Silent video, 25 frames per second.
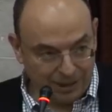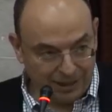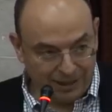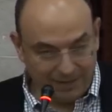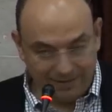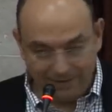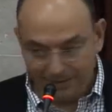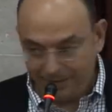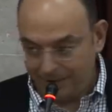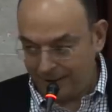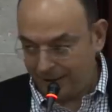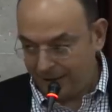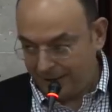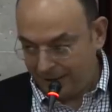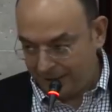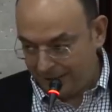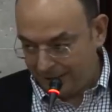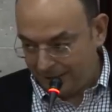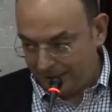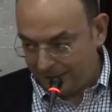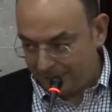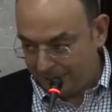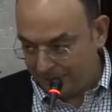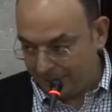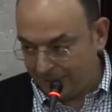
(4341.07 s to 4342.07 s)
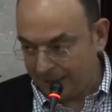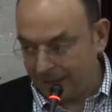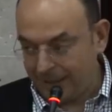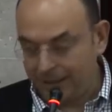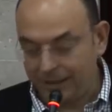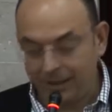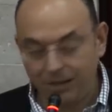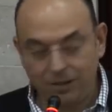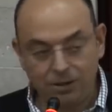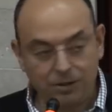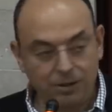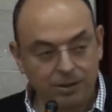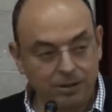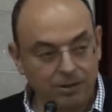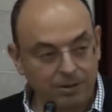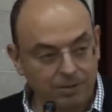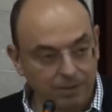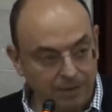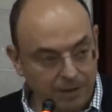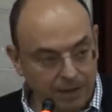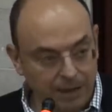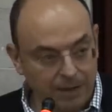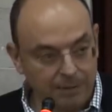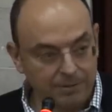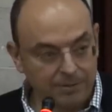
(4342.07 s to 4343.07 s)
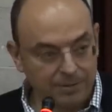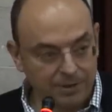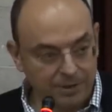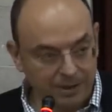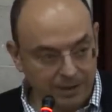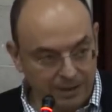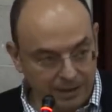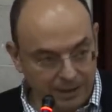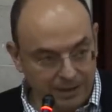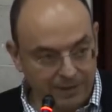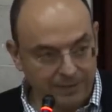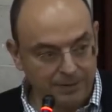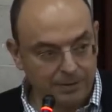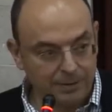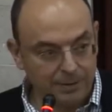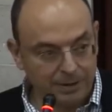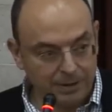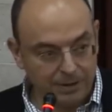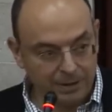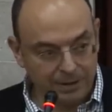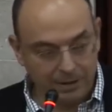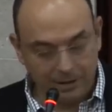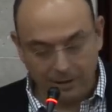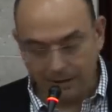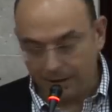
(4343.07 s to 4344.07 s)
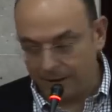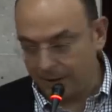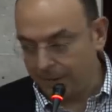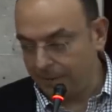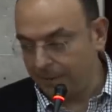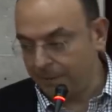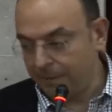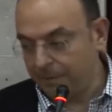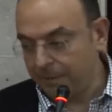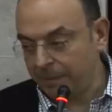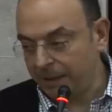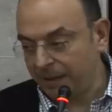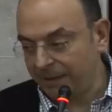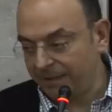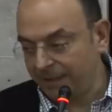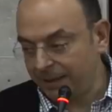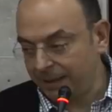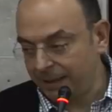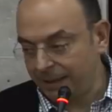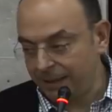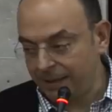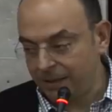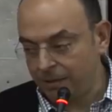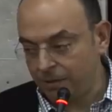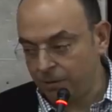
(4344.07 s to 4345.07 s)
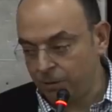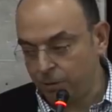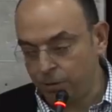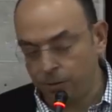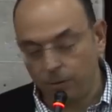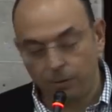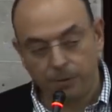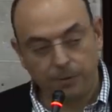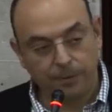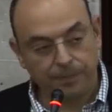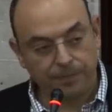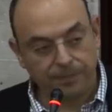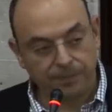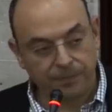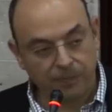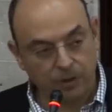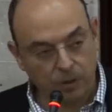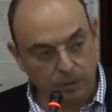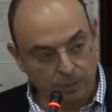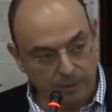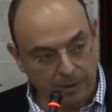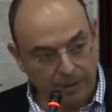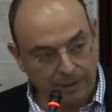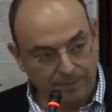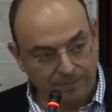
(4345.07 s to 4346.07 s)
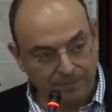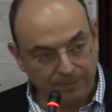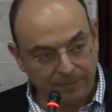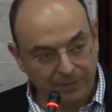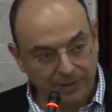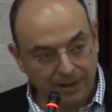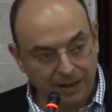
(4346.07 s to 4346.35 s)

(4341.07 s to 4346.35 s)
I have a teacher who comes and gives private lessons to me.